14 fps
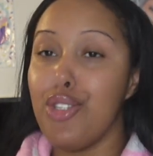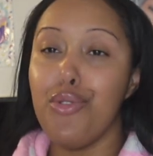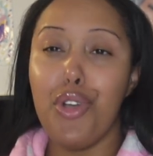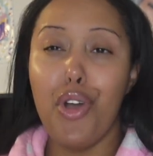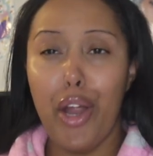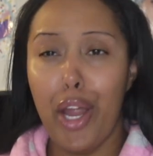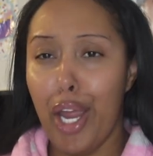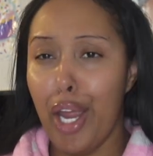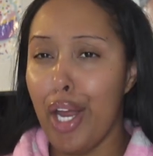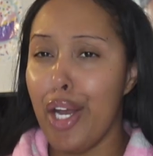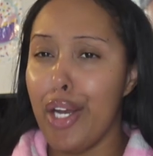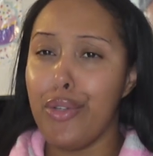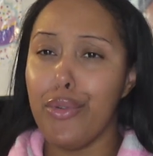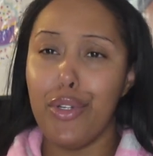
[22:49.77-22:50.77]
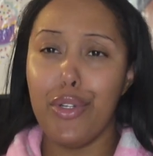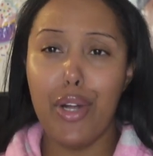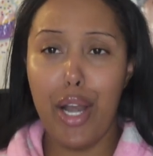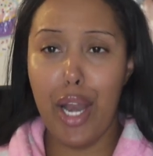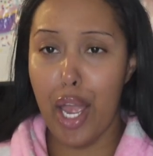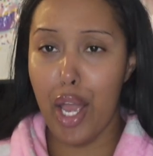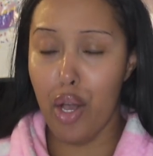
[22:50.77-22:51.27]
do your hair do your
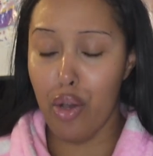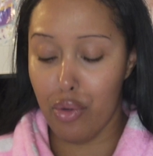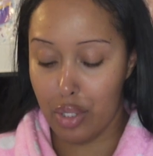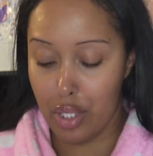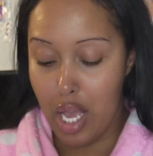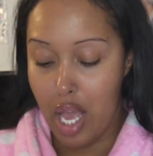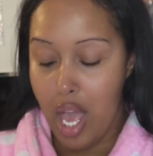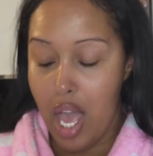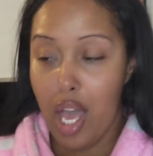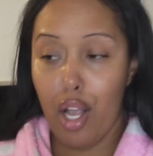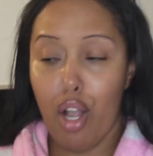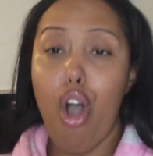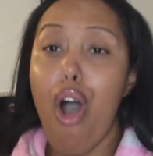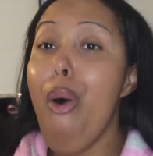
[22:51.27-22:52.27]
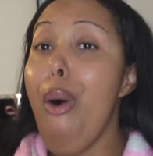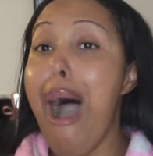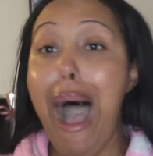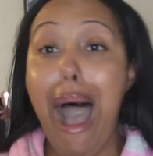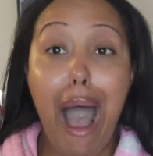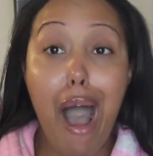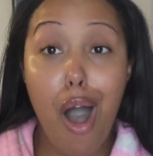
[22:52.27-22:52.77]
nails go
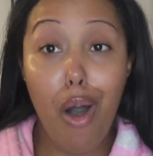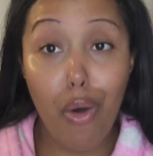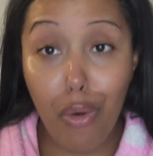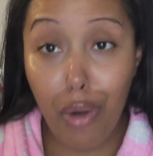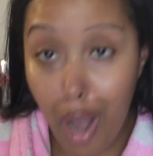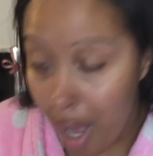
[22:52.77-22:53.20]
out